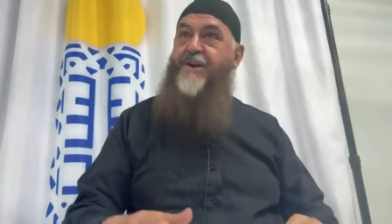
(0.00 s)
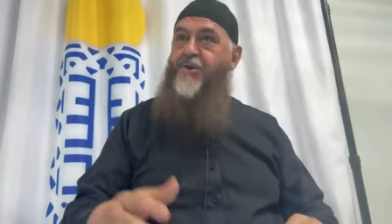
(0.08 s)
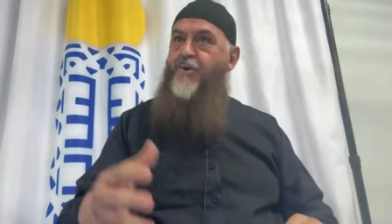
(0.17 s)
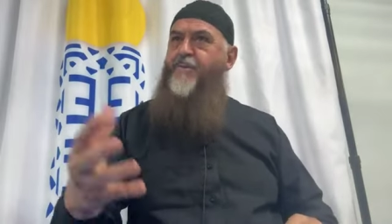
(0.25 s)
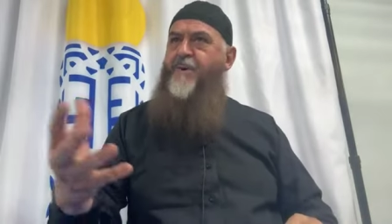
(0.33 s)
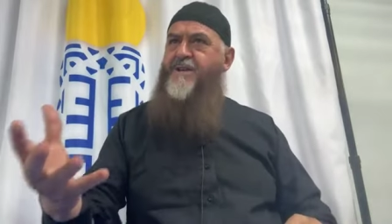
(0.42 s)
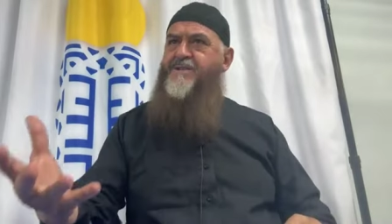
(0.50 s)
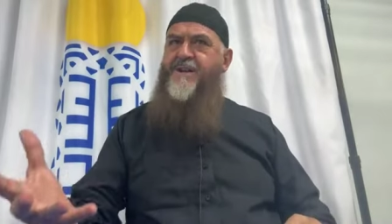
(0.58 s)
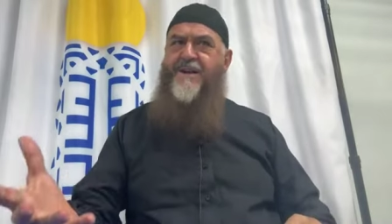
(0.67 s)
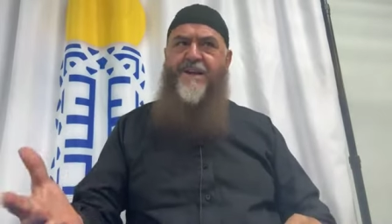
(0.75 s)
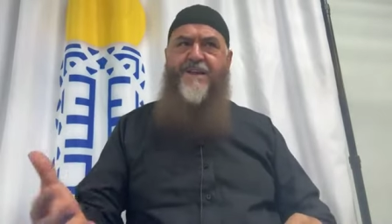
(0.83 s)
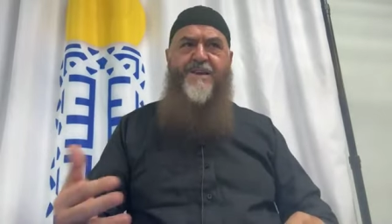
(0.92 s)
Yani you're
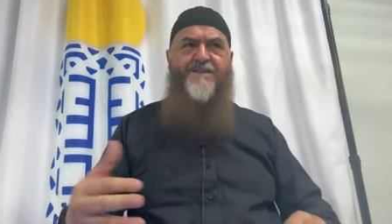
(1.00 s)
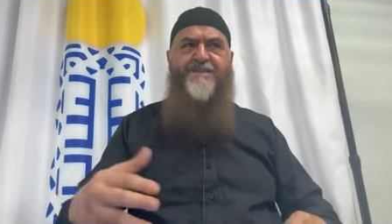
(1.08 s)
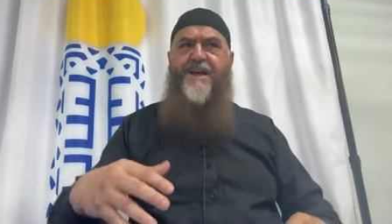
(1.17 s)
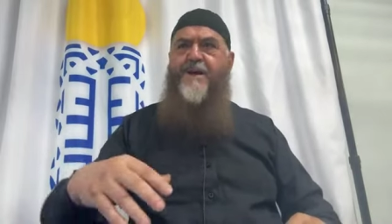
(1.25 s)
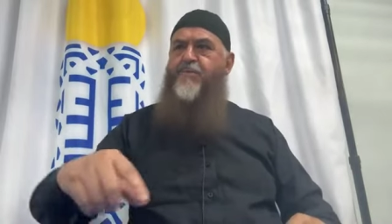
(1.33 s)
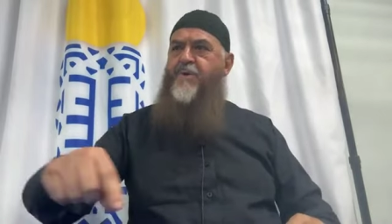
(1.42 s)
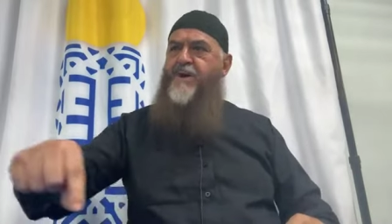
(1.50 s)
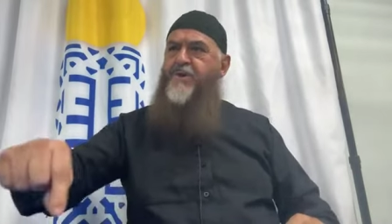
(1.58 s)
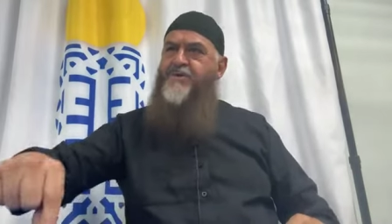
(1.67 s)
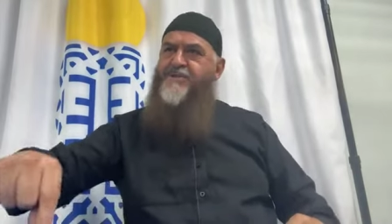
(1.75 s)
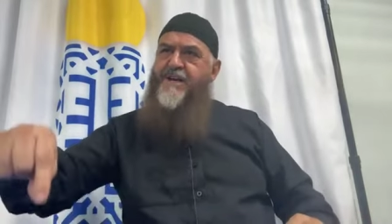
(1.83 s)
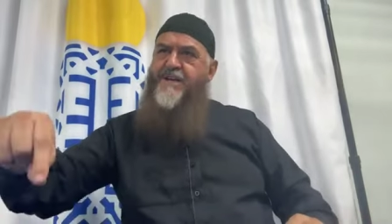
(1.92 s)
basically the same way
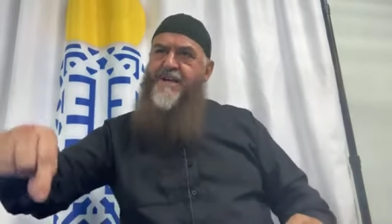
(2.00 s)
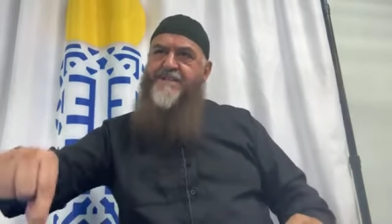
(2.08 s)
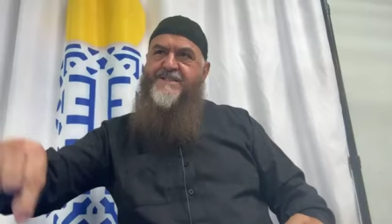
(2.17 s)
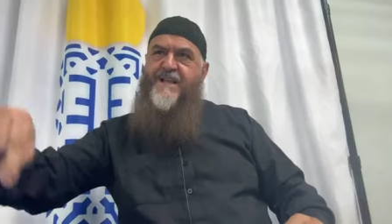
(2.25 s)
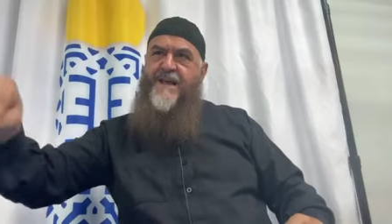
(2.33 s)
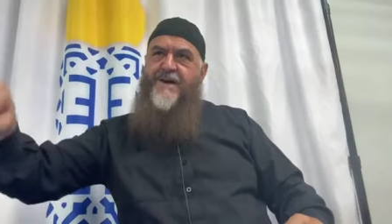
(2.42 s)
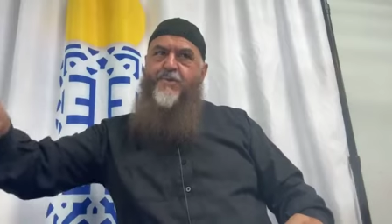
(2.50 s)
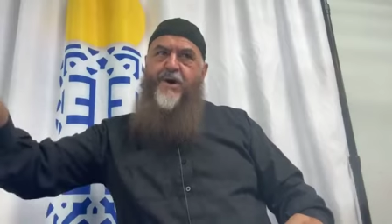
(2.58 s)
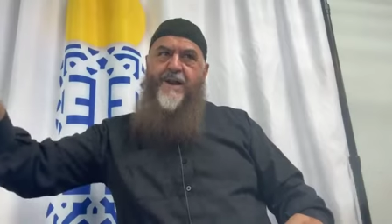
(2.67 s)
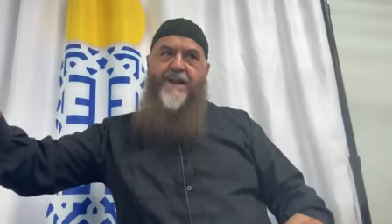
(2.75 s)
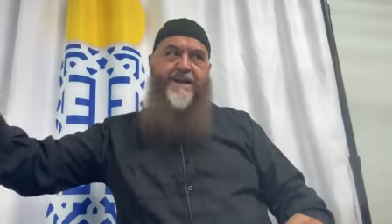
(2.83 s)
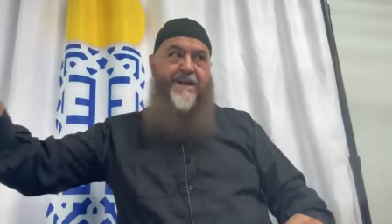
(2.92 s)
you said
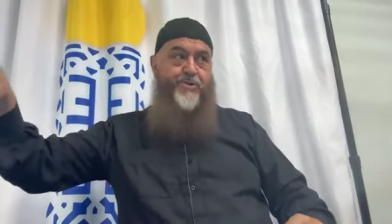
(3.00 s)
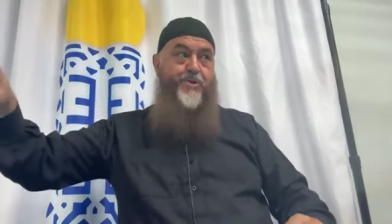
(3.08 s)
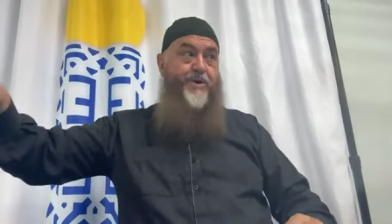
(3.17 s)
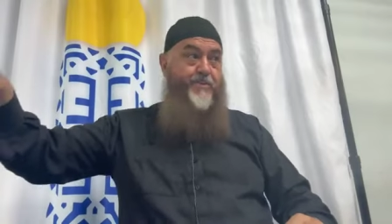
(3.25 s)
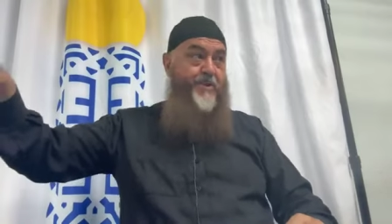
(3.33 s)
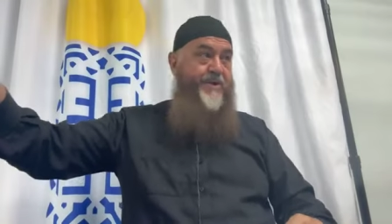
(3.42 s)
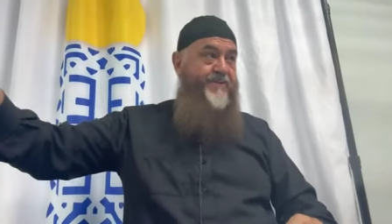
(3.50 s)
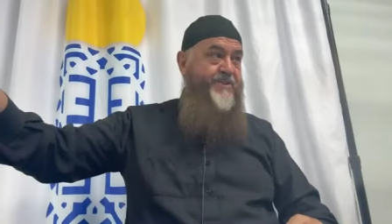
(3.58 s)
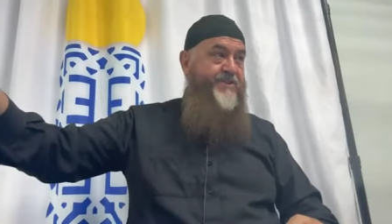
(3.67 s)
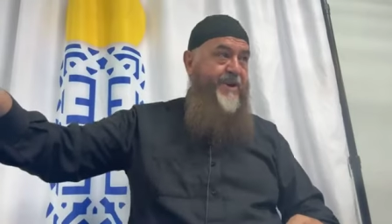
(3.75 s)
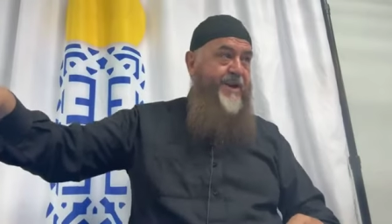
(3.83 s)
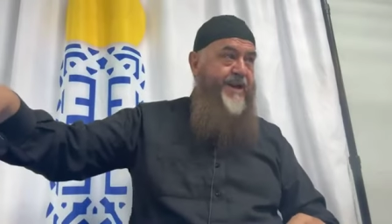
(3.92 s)
Assalamu alayka to the
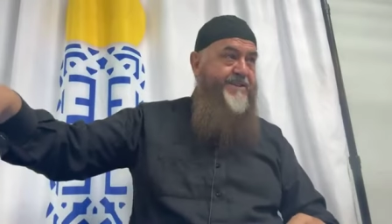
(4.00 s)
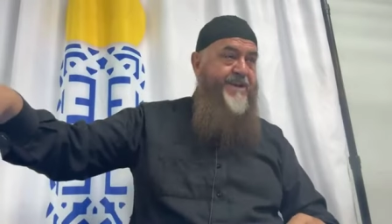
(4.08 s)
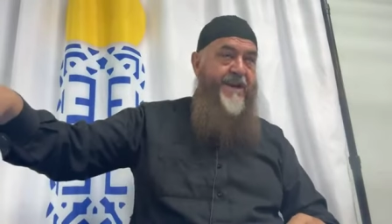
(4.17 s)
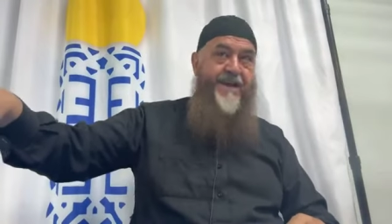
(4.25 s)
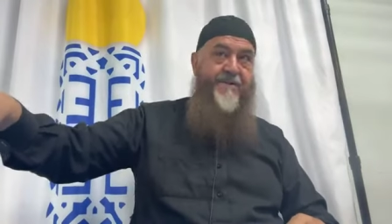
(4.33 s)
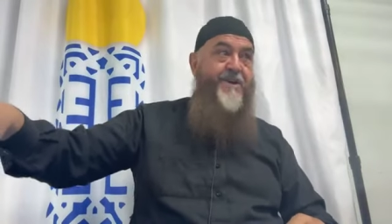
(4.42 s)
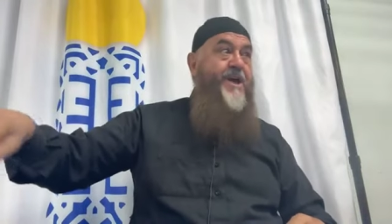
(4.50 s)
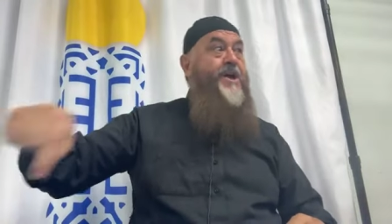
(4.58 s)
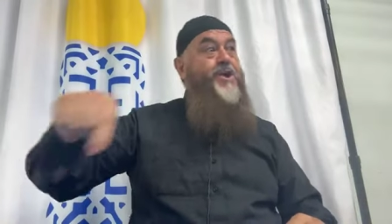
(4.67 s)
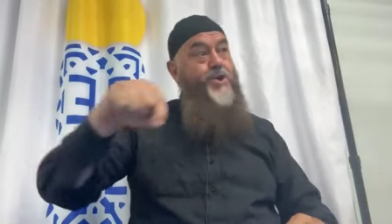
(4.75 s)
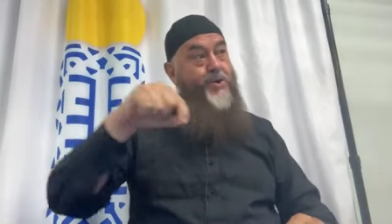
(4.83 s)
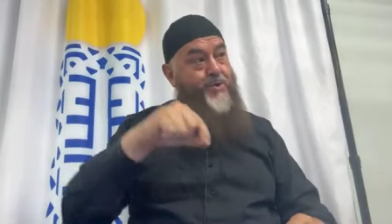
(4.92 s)
Prophet Sallallahu Wasallam,
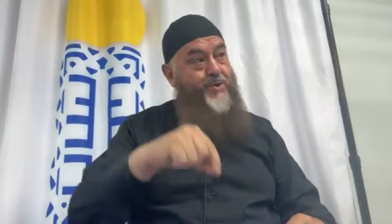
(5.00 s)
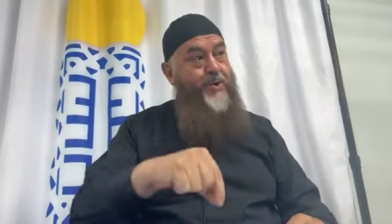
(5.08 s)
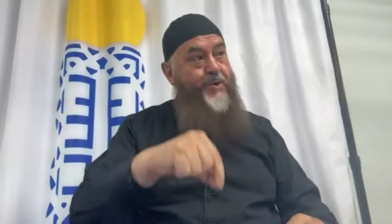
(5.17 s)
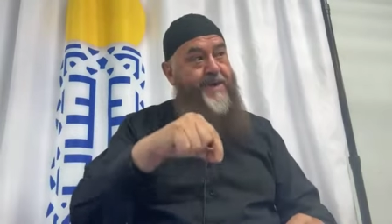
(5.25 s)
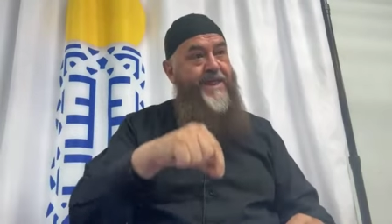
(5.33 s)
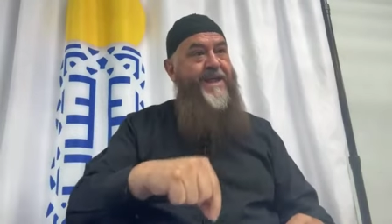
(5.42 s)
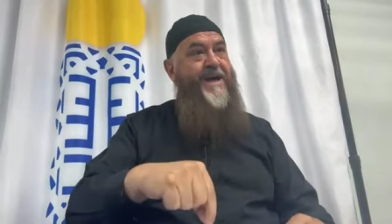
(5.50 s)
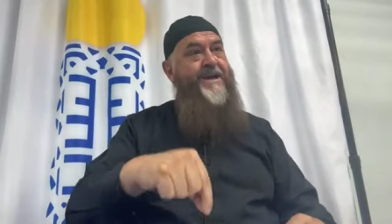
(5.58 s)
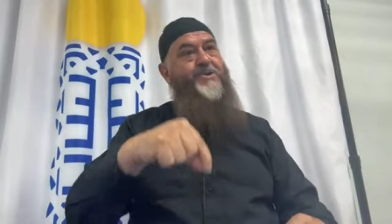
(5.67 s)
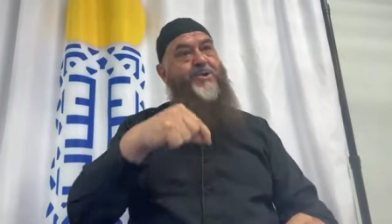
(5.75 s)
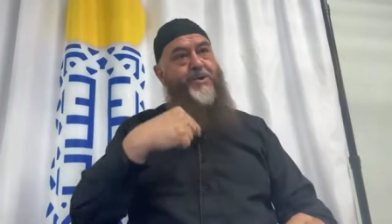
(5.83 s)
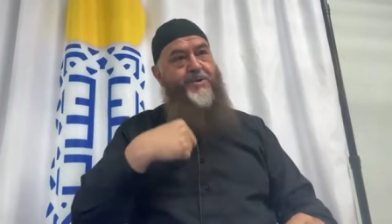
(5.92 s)
you're doing
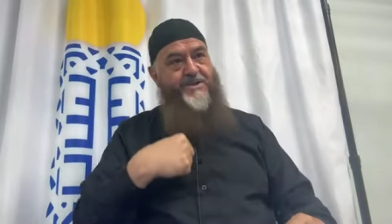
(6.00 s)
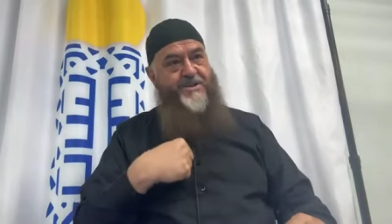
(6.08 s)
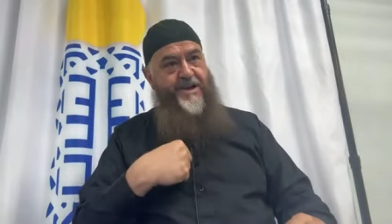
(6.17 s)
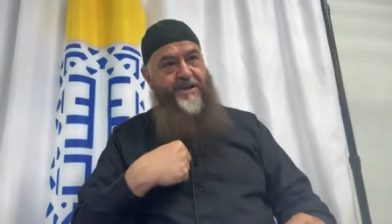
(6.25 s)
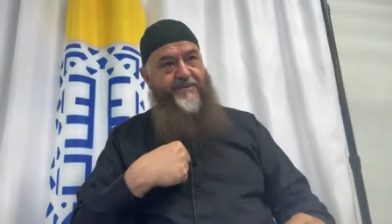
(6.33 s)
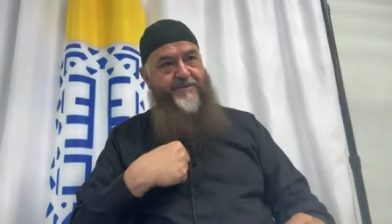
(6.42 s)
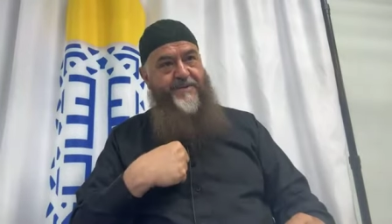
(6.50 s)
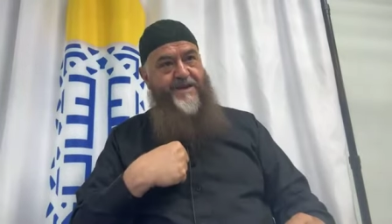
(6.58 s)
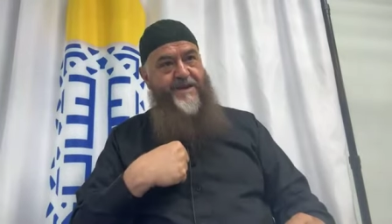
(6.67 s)
that to yourself.